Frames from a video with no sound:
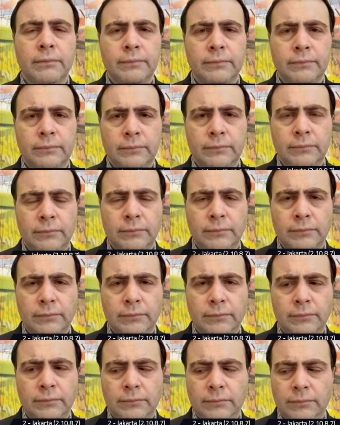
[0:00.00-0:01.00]

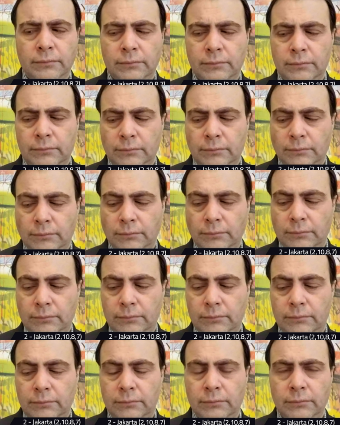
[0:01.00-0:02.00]

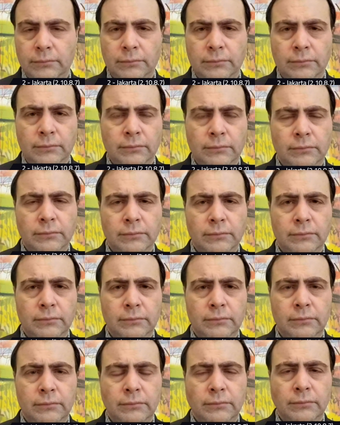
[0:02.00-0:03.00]

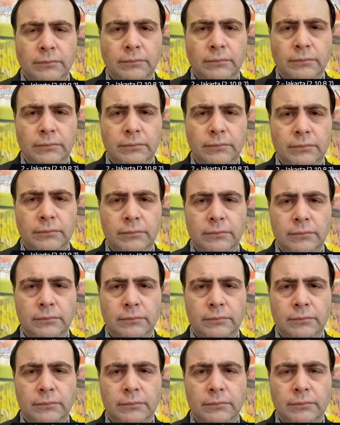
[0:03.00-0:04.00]

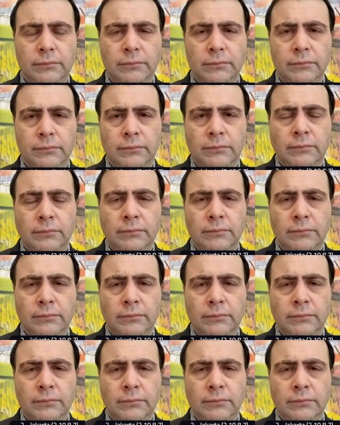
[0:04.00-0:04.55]
No words are spoken by the person on screen.